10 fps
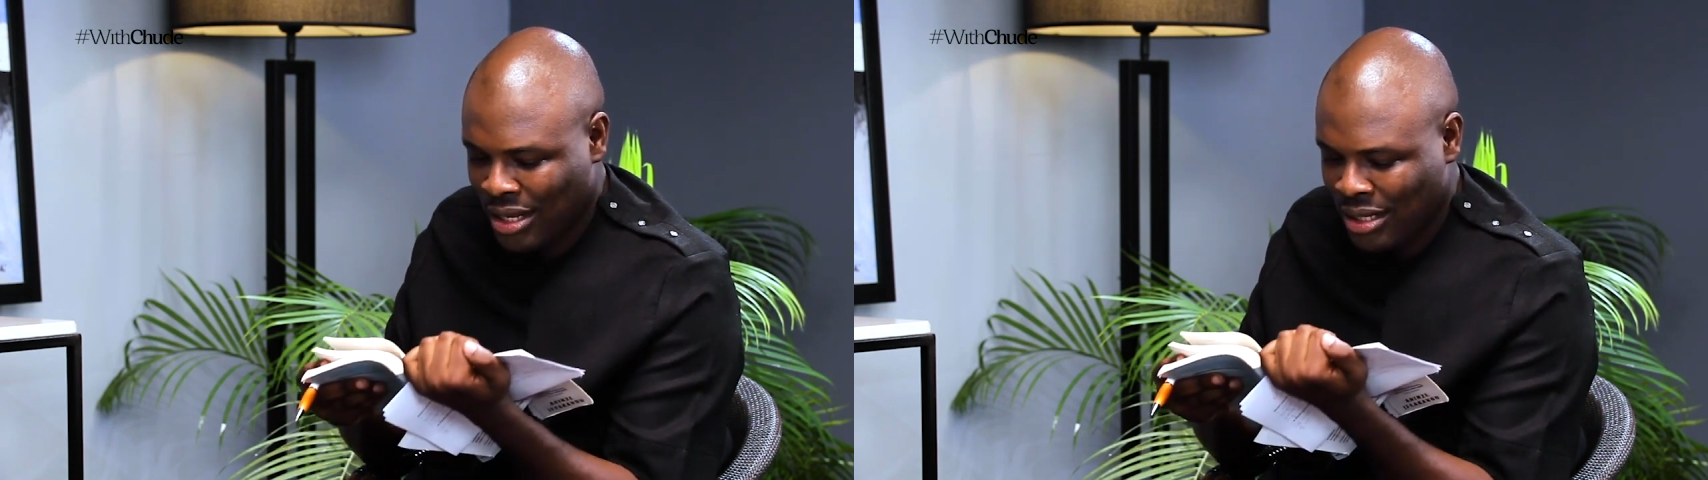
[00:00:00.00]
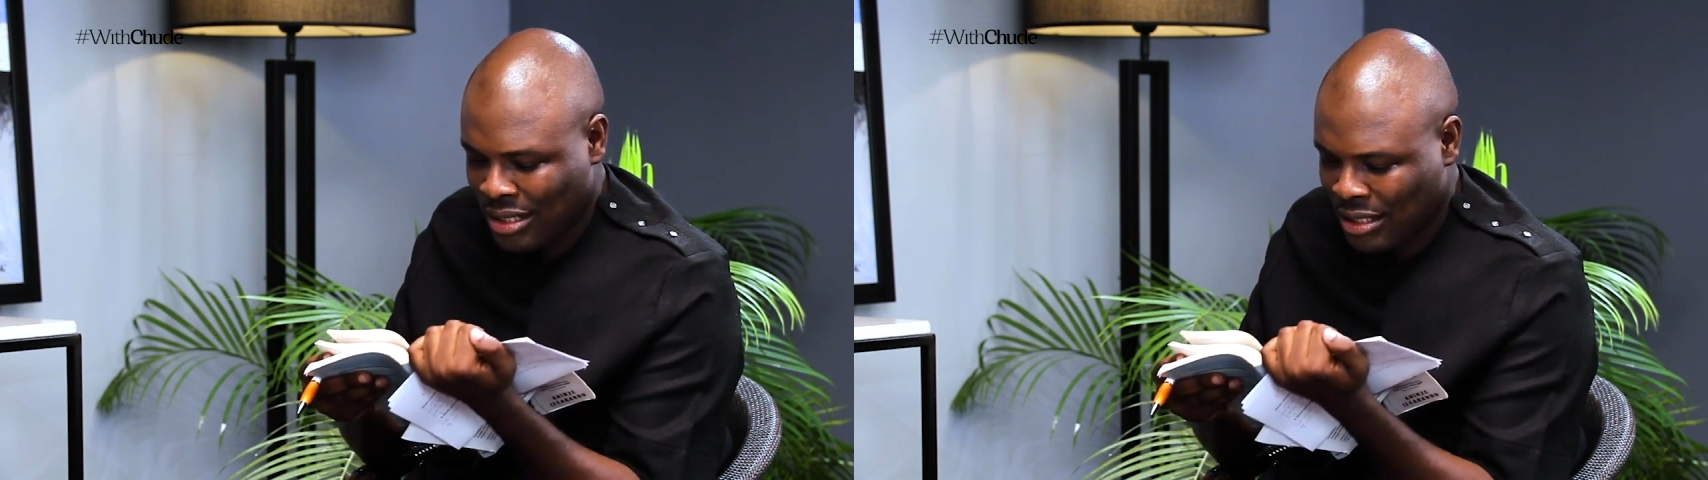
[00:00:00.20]

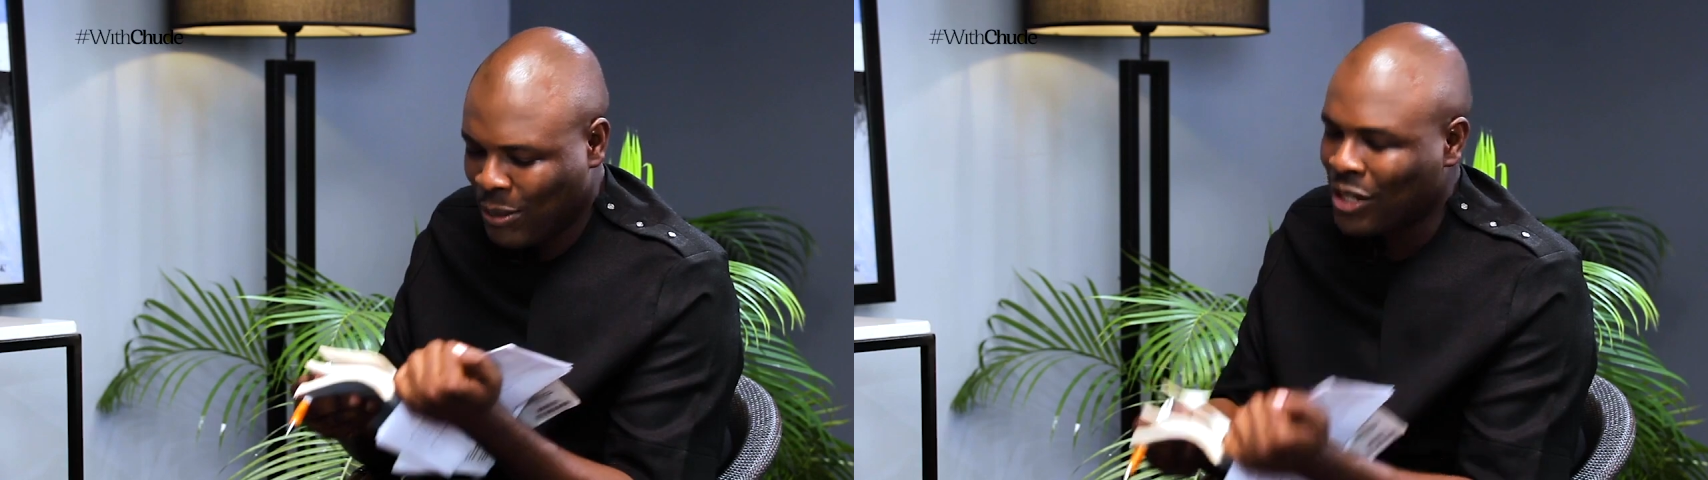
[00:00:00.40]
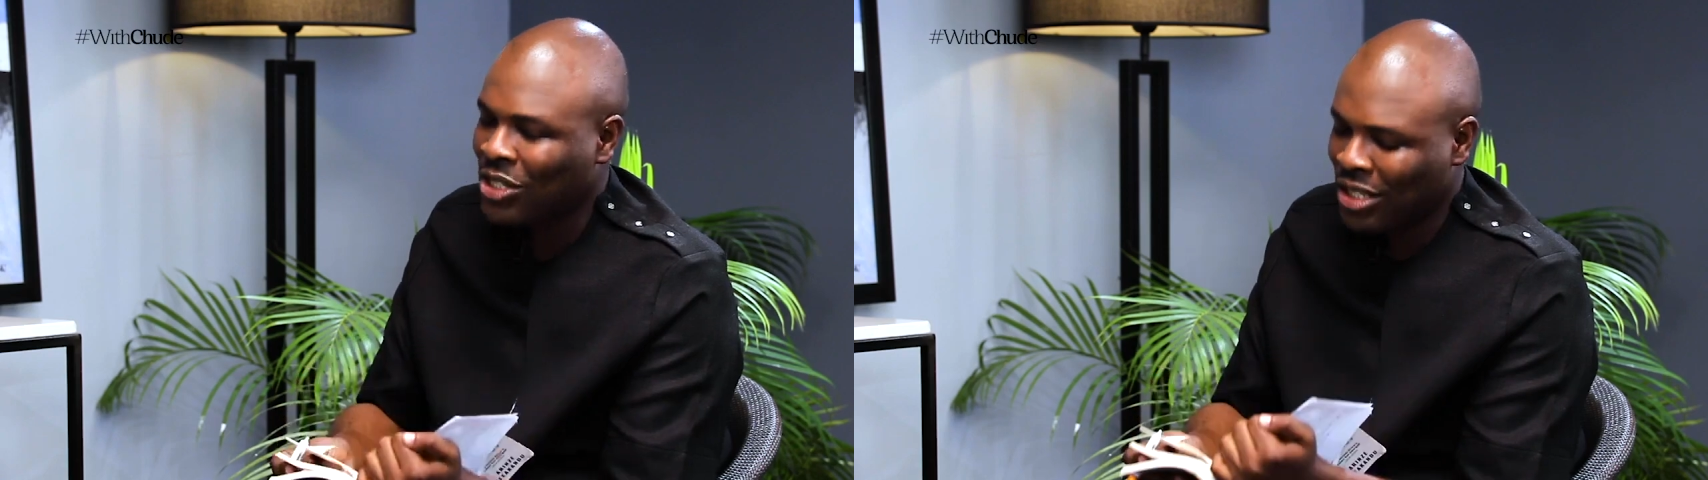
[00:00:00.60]

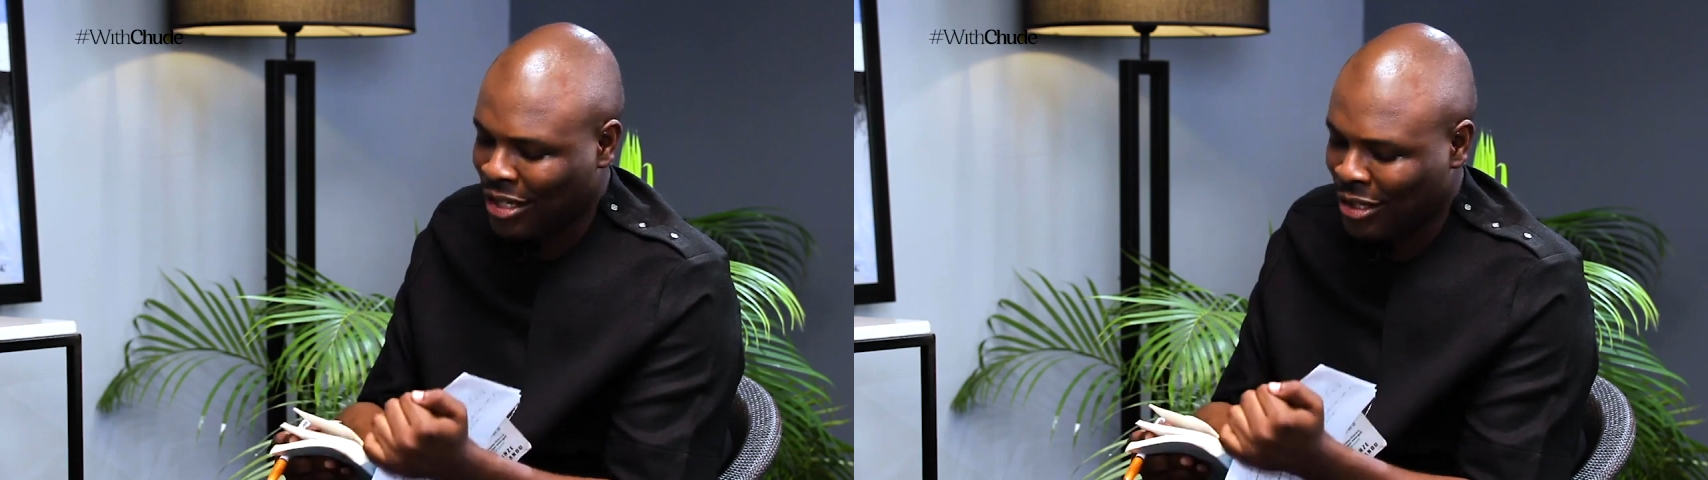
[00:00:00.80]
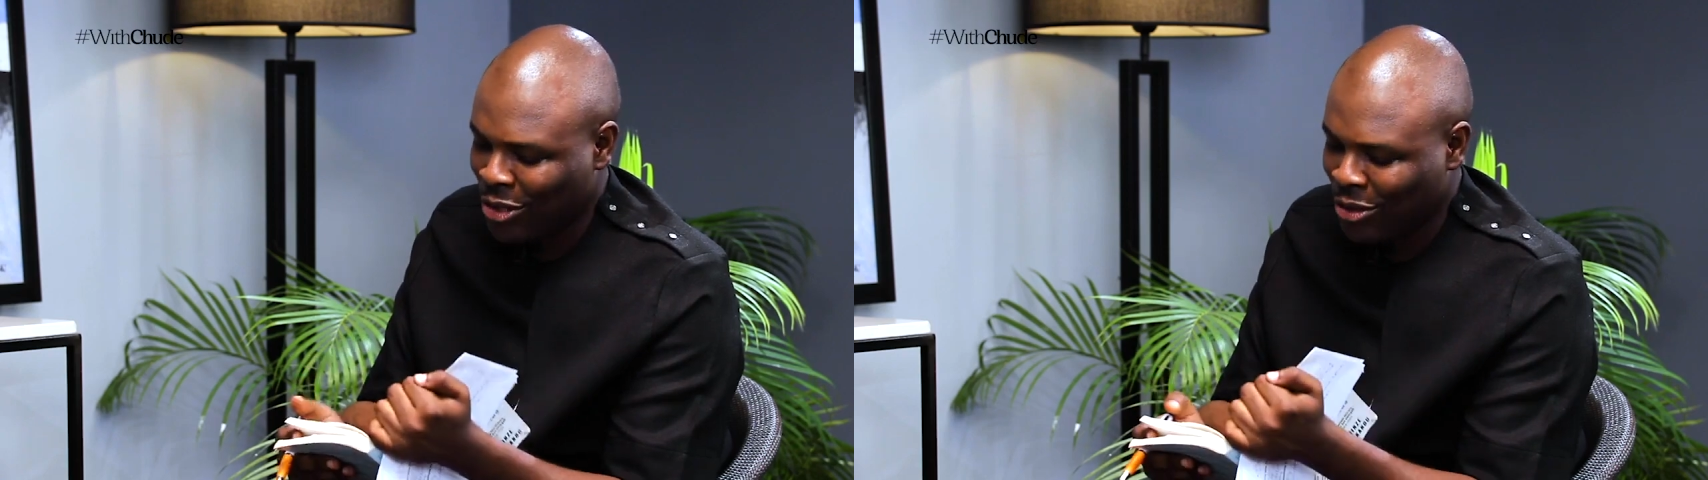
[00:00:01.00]

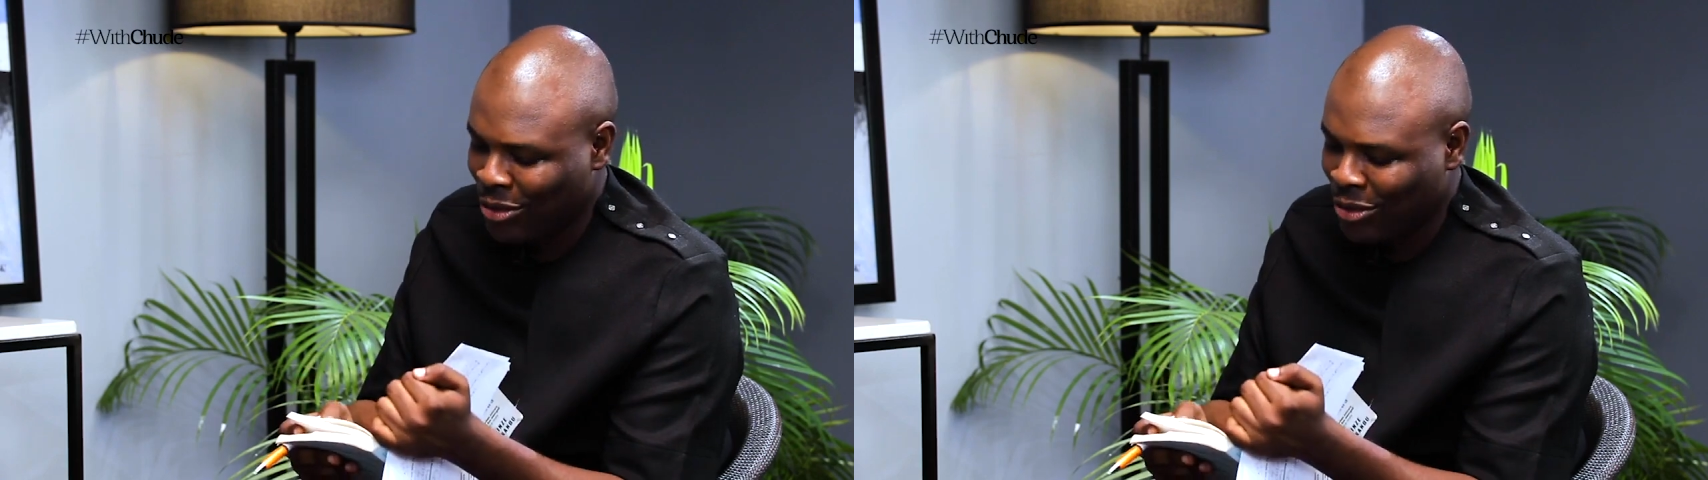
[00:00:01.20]
special, you